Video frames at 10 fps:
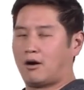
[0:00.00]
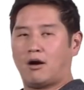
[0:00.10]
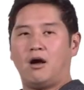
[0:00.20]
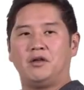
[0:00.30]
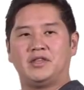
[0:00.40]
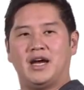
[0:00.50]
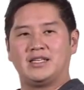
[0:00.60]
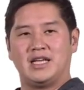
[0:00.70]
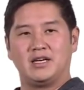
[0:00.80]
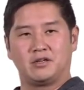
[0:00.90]
are all the
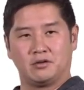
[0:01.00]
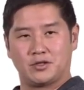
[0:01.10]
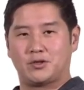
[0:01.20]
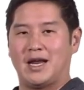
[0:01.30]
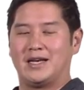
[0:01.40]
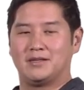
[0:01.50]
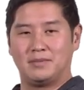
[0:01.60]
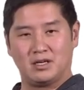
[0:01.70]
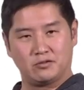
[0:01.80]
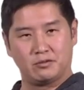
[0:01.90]
identical
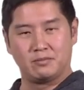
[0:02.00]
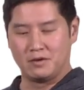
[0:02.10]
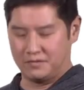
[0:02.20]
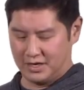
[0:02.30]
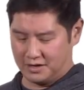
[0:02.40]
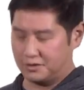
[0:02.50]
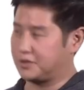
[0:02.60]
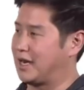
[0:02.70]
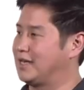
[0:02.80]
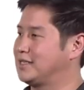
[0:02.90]
strand, because we removed the other
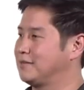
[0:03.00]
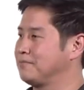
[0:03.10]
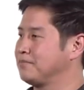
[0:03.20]
strand.